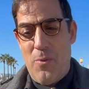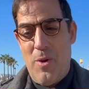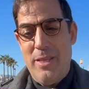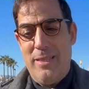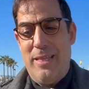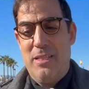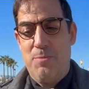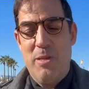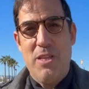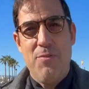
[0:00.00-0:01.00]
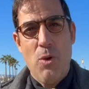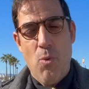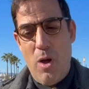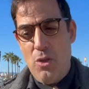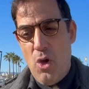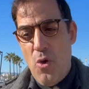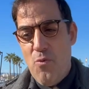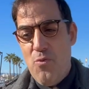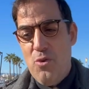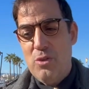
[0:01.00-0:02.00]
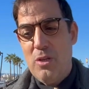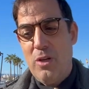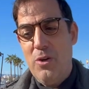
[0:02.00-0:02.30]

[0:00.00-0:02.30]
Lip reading: rather than a specific one would